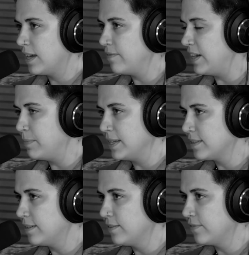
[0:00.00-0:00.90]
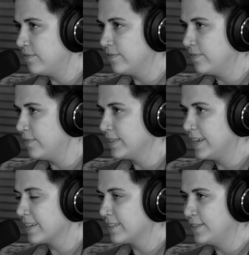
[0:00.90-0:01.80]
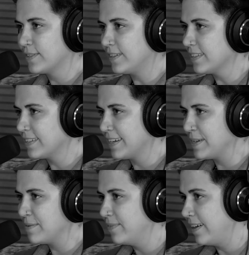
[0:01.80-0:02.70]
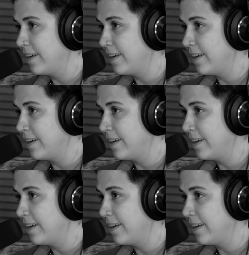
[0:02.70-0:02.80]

And I find myself with that excuse all the time.